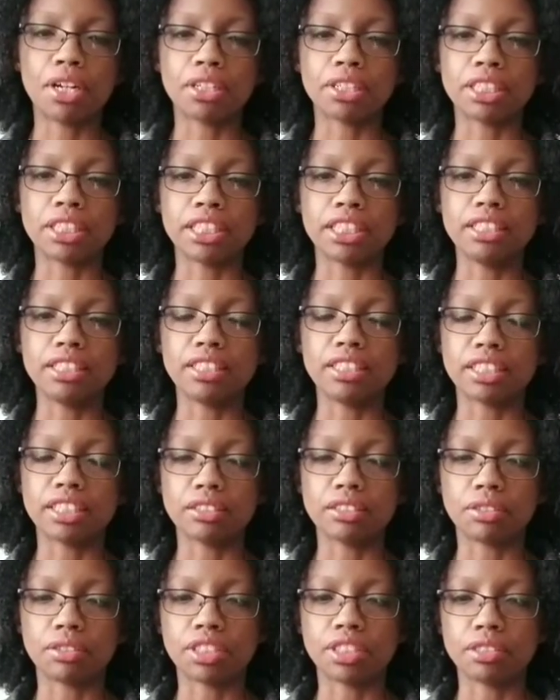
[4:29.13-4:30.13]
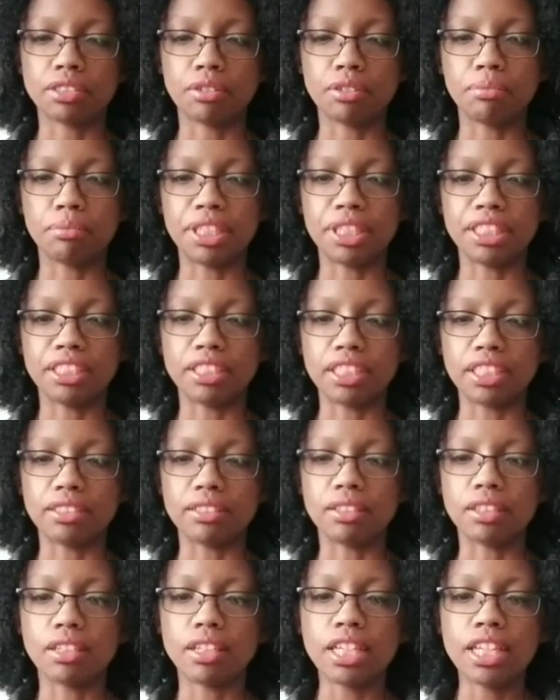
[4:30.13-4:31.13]
parking, that's also a big
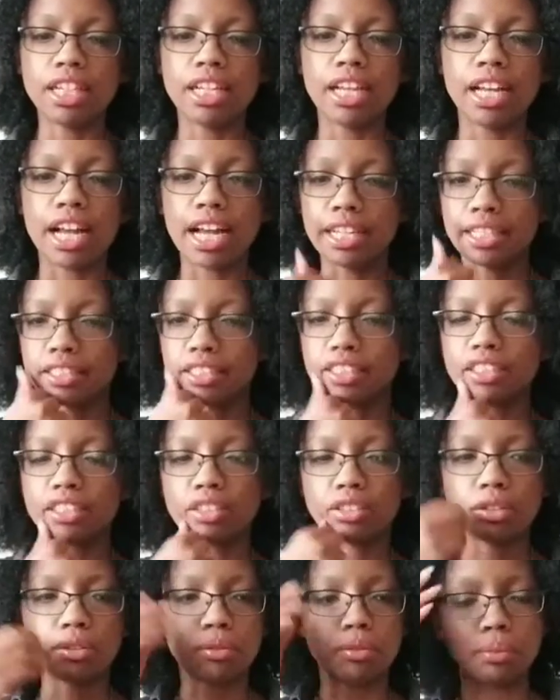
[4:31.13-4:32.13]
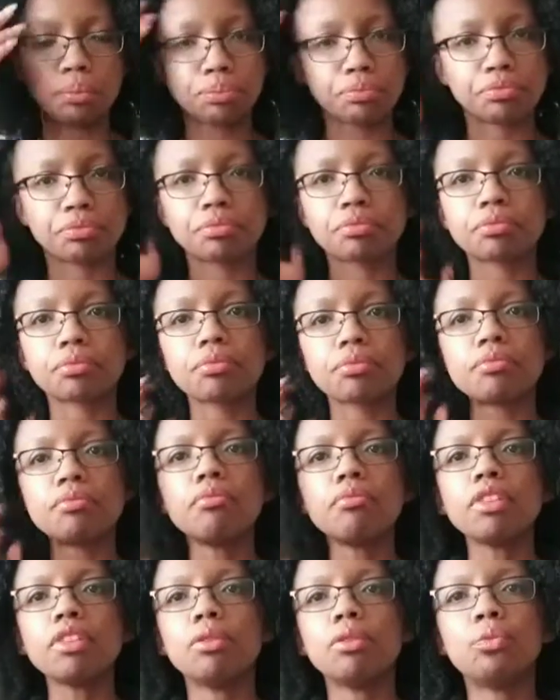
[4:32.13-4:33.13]
deal. And so
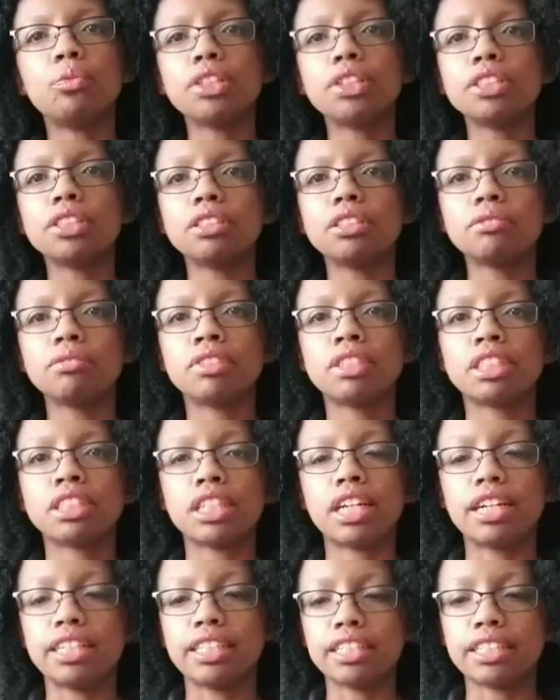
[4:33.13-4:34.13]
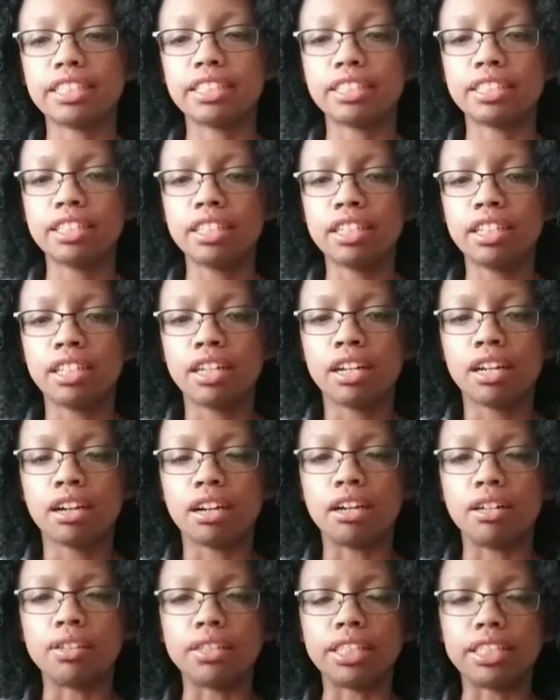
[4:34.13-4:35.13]
once you've decided
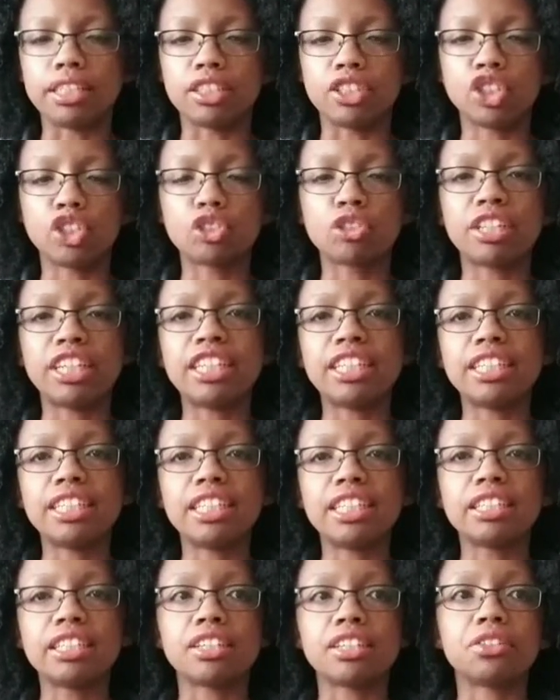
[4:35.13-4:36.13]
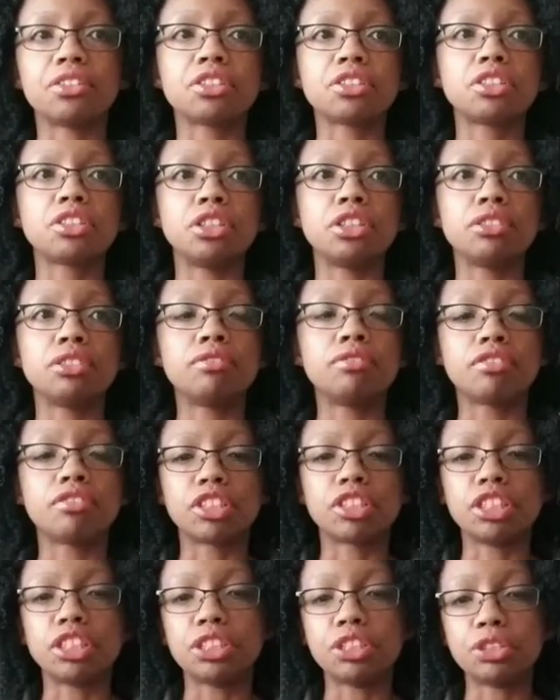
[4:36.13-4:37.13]
on a training that looks good
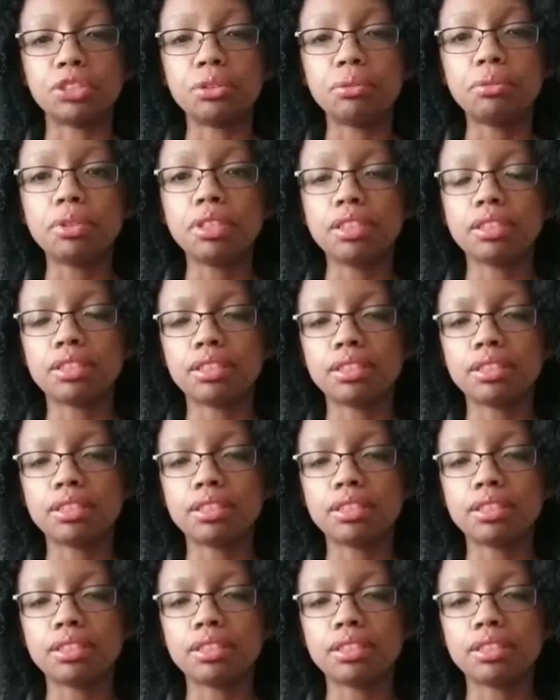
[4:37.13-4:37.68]
for you,